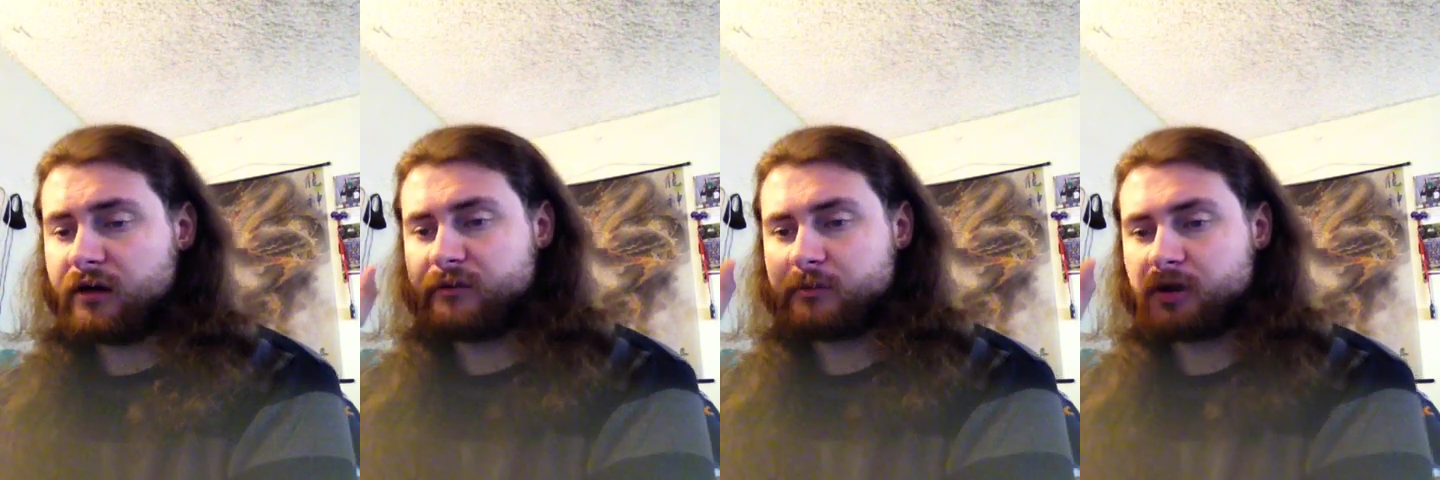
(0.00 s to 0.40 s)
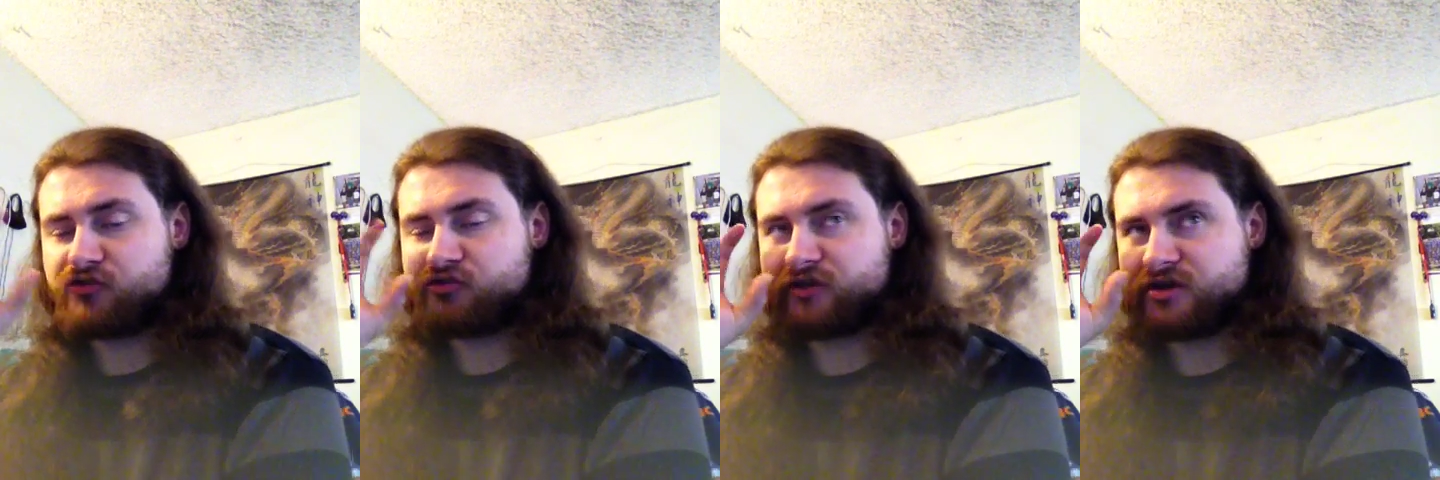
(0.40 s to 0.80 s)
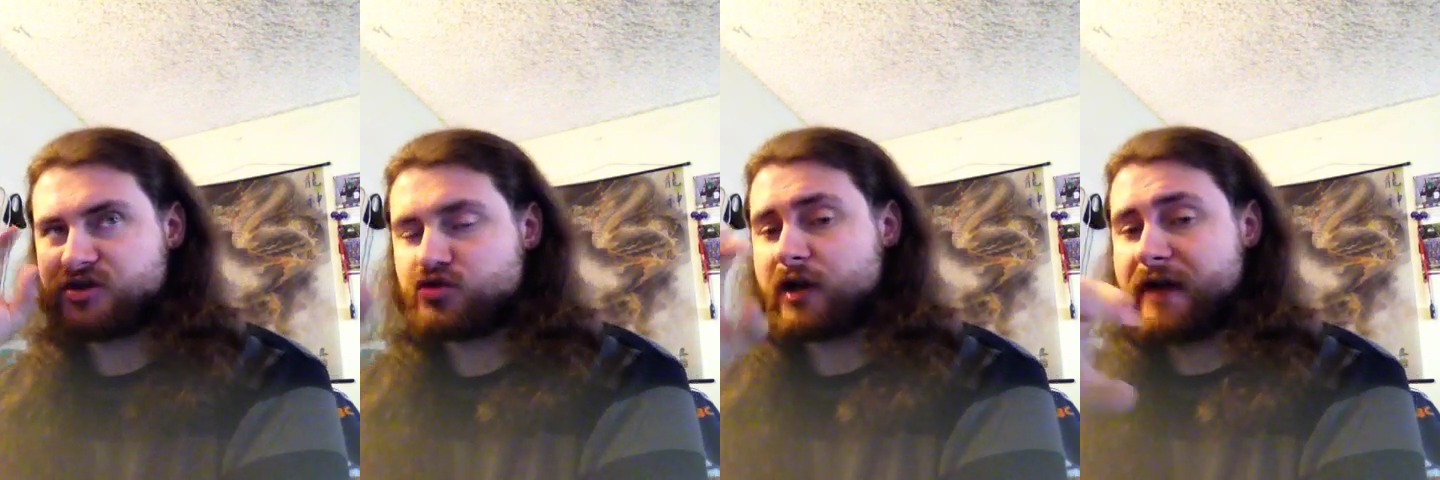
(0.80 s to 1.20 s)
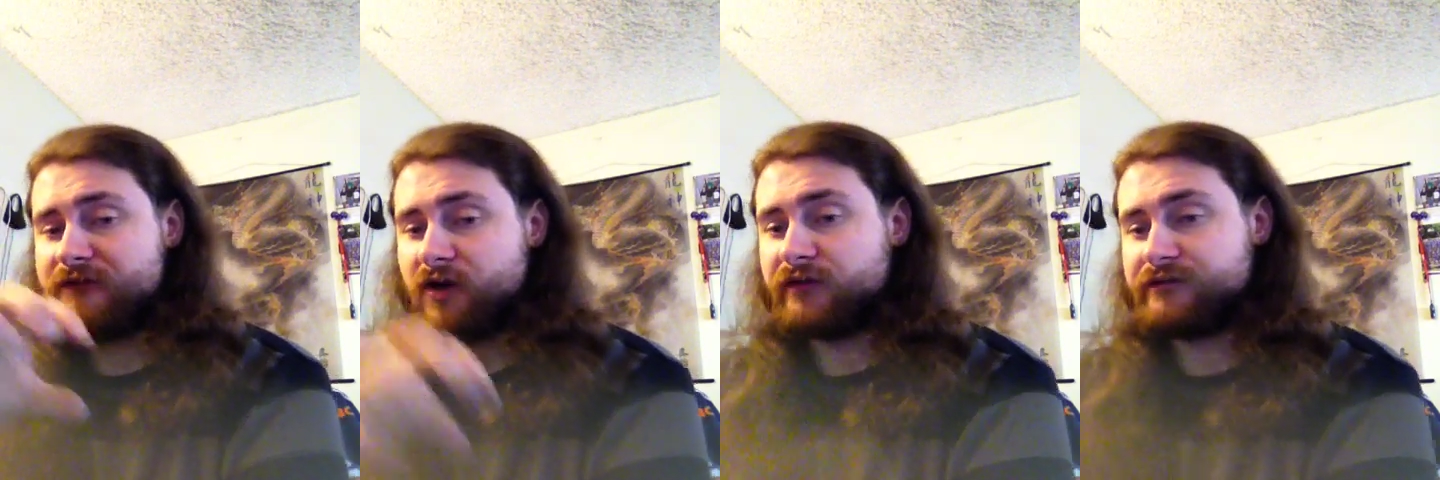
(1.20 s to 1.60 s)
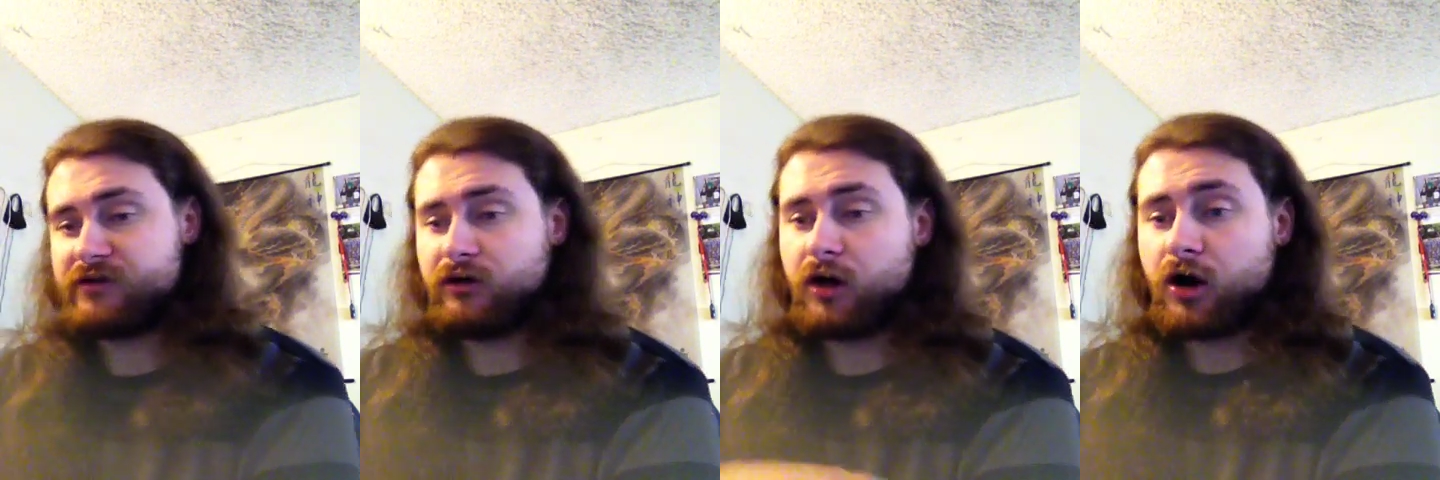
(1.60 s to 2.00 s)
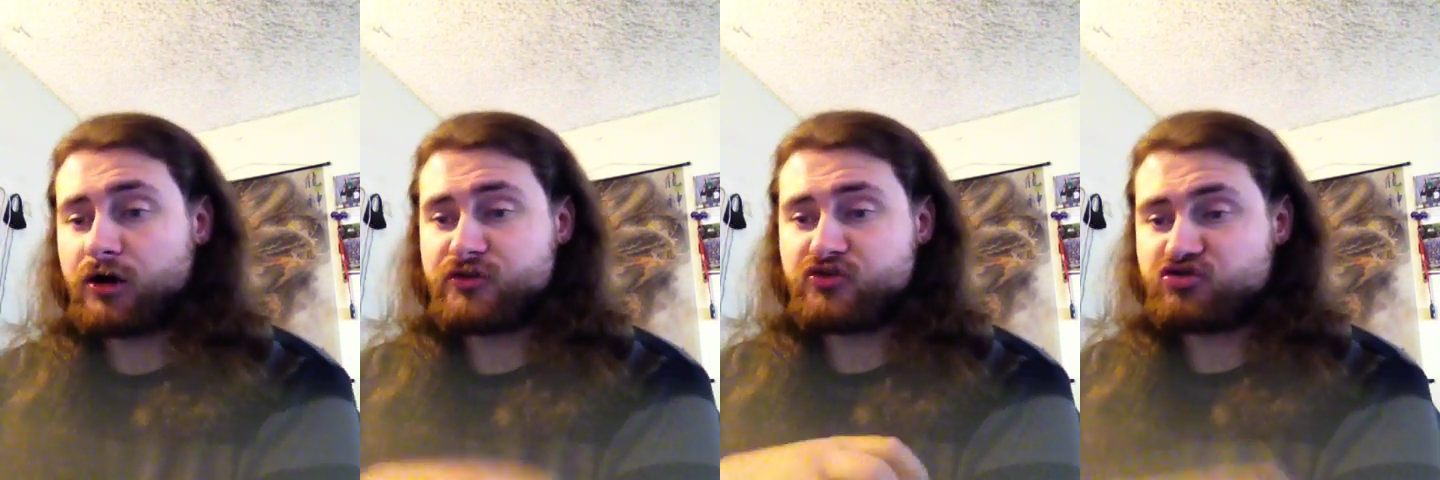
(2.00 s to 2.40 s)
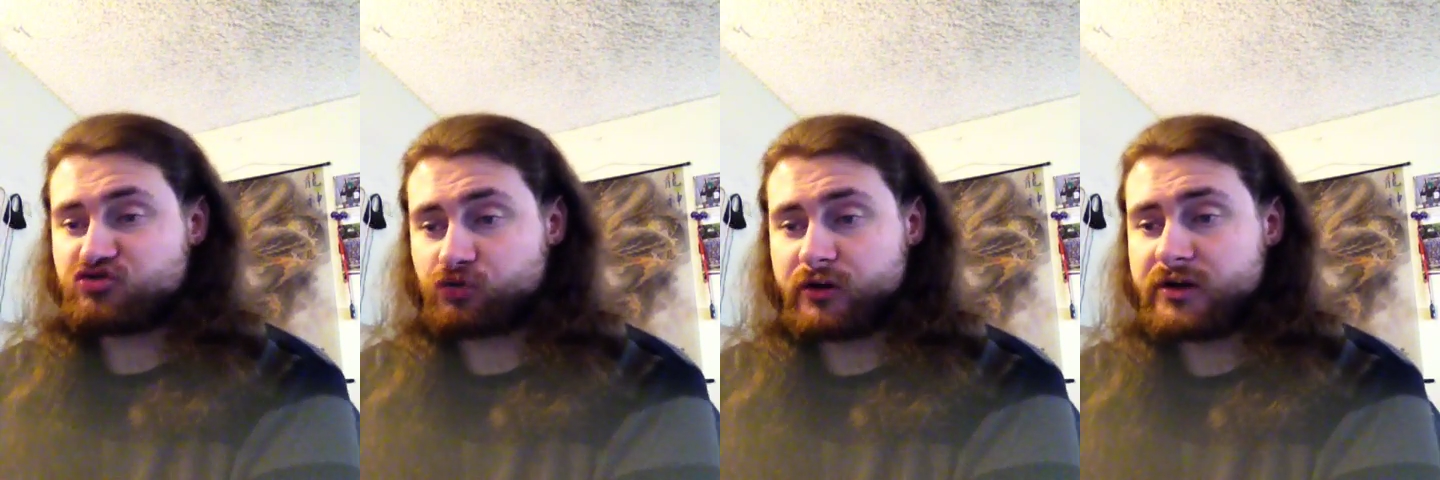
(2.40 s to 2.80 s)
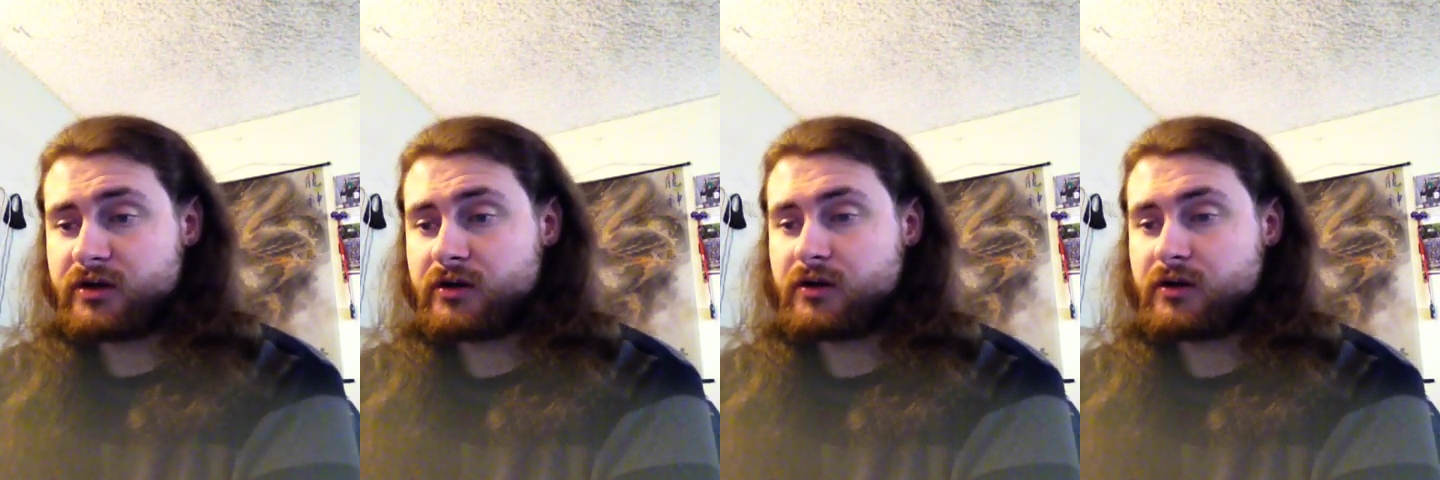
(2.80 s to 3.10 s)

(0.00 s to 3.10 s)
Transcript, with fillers: other monsters that you have on the field are destroyed